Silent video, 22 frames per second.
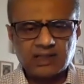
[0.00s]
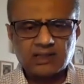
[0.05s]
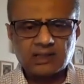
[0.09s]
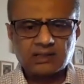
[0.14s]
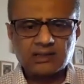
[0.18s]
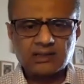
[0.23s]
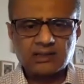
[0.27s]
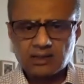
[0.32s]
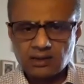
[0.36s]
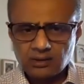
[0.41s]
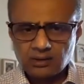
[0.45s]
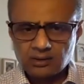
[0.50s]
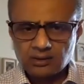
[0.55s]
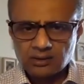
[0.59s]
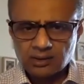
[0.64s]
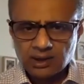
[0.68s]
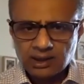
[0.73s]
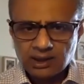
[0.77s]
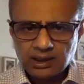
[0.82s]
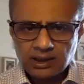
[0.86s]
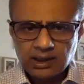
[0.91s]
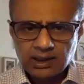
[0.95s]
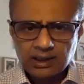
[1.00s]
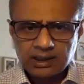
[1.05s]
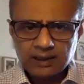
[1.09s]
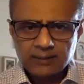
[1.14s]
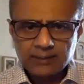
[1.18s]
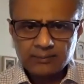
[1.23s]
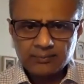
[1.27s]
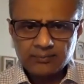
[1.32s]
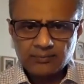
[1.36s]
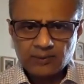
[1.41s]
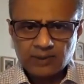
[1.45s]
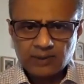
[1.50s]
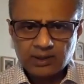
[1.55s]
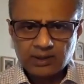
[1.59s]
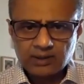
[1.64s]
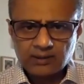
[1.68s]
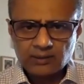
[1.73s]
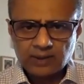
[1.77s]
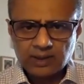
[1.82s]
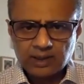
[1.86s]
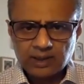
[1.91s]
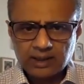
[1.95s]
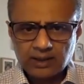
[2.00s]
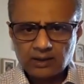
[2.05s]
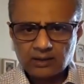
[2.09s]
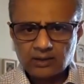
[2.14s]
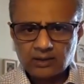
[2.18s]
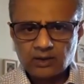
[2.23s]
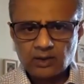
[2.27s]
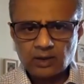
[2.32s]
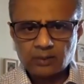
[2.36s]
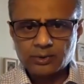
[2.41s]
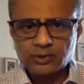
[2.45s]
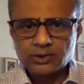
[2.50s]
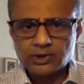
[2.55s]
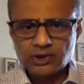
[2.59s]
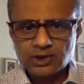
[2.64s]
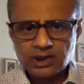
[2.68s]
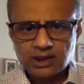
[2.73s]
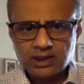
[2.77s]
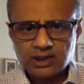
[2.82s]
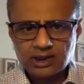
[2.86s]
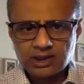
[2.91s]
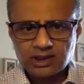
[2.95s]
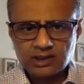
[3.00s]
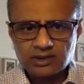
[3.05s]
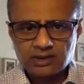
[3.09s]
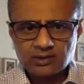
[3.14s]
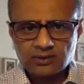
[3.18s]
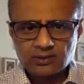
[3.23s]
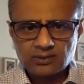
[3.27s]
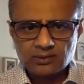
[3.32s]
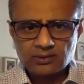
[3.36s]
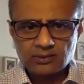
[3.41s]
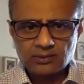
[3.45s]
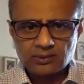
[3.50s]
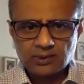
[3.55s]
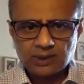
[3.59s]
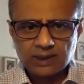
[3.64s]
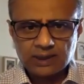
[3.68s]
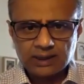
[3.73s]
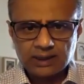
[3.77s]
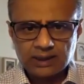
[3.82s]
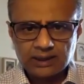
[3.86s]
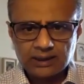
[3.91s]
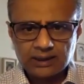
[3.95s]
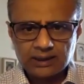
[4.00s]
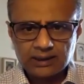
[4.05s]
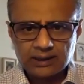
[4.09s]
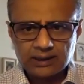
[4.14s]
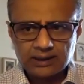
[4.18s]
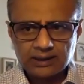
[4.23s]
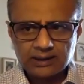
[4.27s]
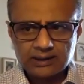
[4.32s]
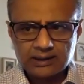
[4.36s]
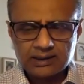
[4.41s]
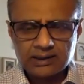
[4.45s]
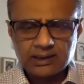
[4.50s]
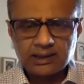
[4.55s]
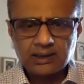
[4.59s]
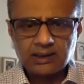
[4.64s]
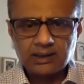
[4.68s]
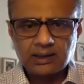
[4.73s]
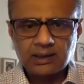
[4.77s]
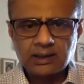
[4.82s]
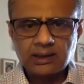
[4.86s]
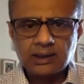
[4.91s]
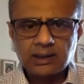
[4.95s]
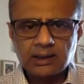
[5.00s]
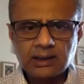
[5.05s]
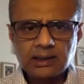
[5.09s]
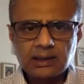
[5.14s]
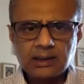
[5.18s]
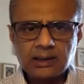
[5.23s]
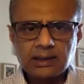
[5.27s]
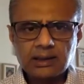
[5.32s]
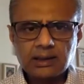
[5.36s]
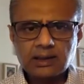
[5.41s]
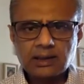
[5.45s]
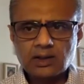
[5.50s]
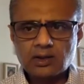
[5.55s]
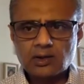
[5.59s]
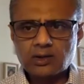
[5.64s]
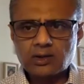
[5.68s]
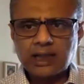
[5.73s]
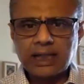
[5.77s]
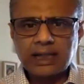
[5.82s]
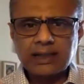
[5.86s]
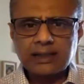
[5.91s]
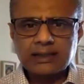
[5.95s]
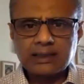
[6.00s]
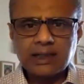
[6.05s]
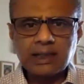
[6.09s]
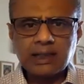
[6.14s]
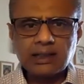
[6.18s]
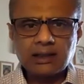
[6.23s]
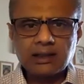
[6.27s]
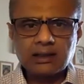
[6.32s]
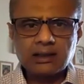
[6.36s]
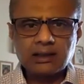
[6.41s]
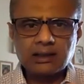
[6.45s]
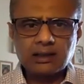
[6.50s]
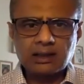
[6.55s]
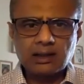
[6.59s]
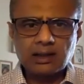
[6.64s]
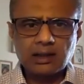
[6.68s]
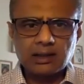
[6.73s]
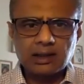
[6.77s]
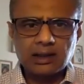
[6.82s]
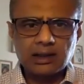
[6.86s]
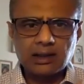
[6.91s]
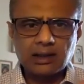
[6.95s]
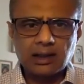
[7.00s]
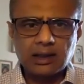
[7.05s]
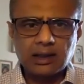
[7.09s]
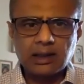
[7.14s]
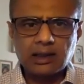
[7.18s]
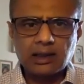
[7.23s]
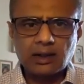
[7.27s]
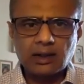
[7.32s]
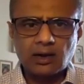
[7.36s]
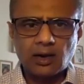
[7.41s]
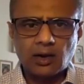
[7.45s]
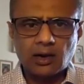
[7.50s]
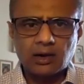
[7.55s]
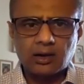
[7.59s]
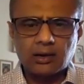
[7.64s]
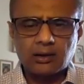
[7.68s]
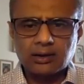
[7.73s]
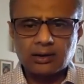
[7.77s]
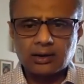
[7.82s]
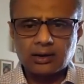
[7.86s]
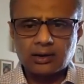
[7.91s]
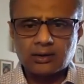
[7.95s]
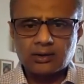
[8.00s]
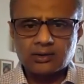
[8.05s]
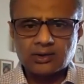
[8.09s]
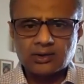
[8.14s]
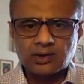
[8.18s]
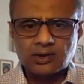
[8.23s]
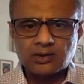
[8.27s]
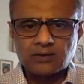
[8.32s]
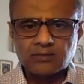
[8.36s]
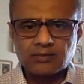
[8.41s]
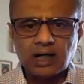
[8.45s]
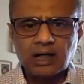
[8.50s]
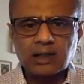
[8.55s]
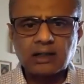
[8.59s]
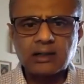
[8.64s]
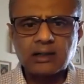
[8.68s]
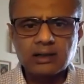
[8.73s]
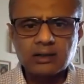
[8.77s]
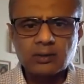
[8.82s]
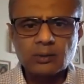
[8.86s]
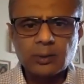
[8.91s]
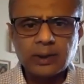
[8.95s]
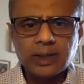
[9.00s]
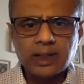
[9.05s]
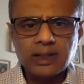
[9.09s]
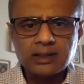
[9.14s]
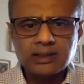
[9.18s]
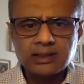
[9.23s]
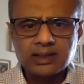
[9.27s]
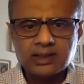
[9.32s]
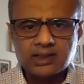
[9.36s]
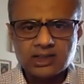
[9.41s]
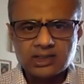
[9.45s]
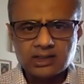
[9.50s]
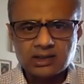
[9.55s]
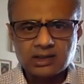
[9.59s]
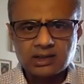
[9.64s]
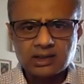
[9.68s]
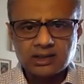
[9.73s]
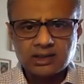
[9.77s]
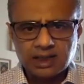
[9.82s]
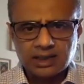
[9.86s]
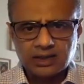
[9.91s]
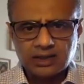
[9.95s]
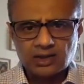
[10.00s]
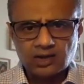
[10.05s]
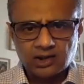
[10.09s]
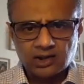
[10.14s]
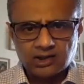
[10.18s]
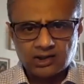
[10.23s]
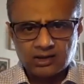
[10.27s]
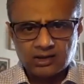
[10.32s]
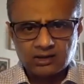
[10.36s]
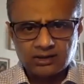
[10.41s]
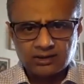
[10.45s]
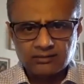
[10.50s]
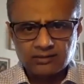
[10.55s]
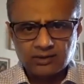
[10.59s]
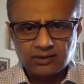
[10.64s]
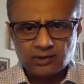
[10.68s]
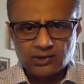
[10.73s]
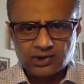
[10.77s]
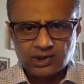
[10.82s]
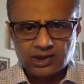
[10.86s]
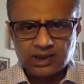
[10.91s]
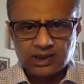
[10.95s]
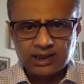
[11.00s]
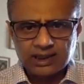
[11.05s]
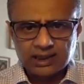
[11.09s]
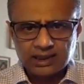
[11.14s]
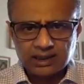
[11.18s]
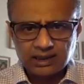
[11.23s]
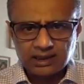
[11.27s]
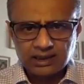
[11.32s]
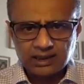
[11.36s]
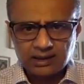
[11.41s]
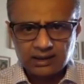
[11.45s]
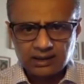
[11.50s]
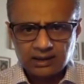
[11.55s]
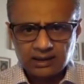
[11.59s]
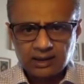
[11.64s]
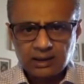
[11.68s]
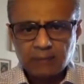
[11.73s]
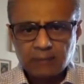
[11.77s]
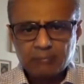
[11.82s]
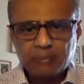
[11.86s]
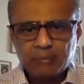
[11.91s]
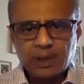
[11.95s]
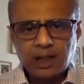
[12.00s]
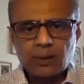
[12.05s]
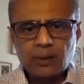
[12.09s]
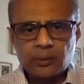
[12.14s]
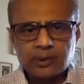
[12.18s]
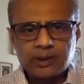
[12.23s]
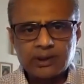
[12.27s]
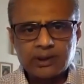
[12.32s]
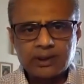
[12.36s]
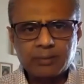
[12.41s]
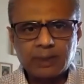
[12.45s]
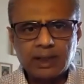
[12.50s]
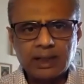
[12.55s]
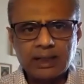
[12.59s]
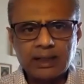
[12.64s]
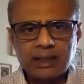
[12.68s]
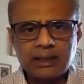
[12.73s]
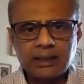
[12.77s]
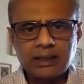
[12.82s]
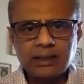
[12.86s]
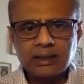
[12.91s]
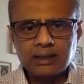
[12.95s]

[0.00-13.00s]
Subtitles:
years ago, when I got the opportunity to see, could I take the sort of underway digital and technological revolution in India, powered by,